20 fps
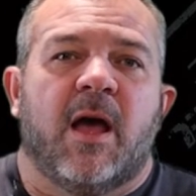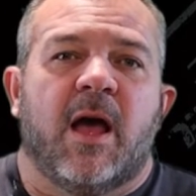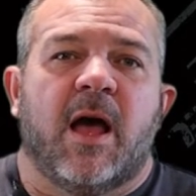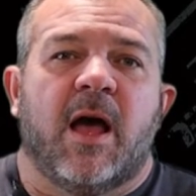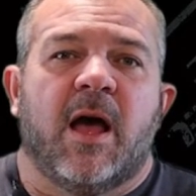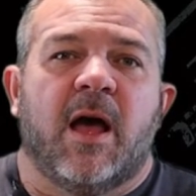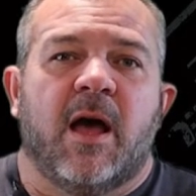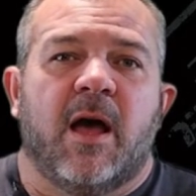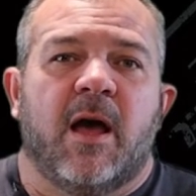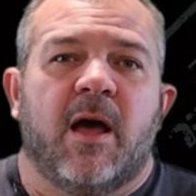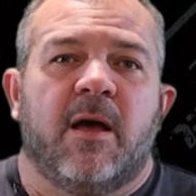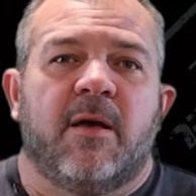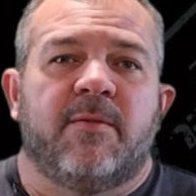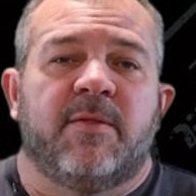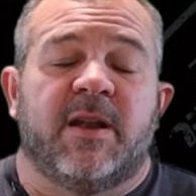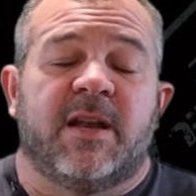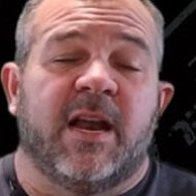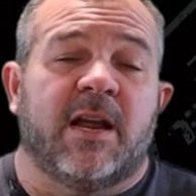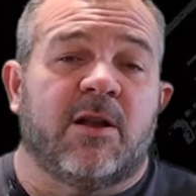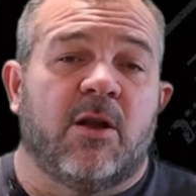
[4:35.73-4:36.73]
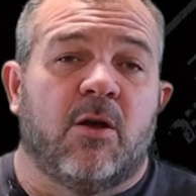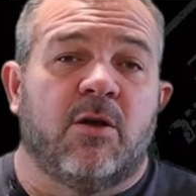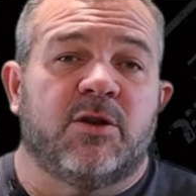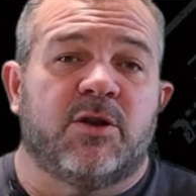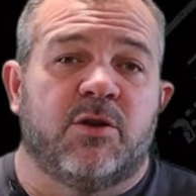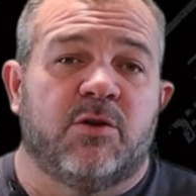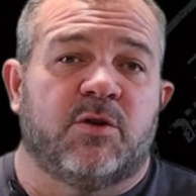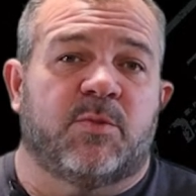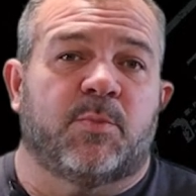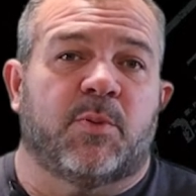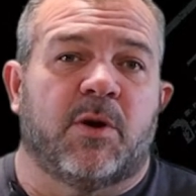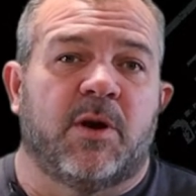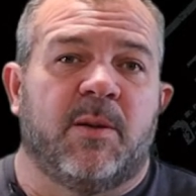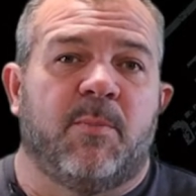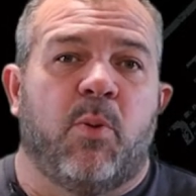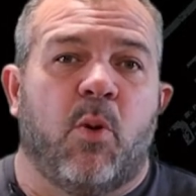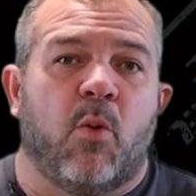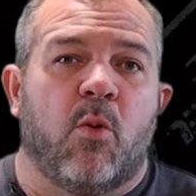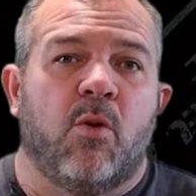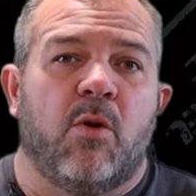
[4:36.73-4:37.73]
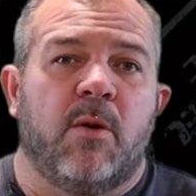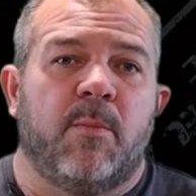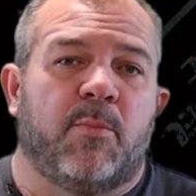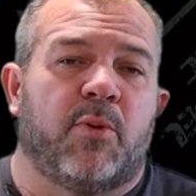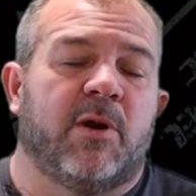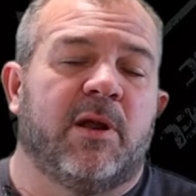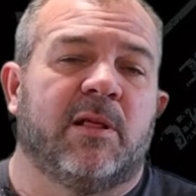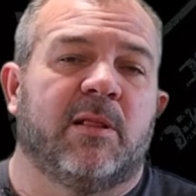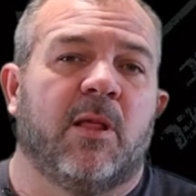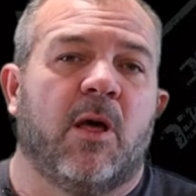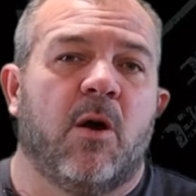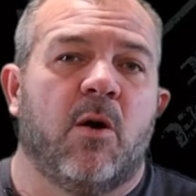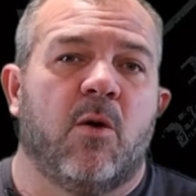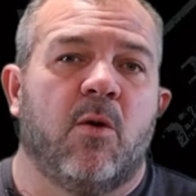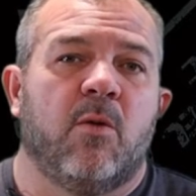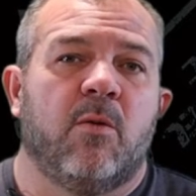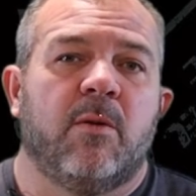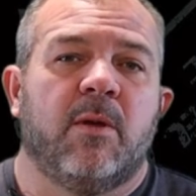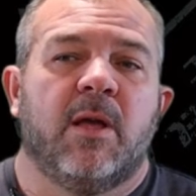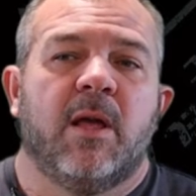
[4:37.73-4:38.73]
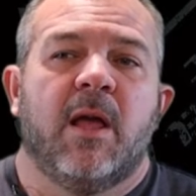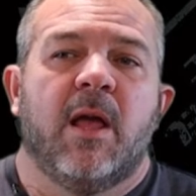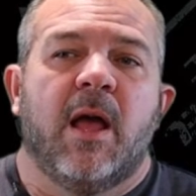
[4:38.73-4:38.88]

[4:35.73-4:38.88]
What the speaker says: the technology was pretty poor, pretty low.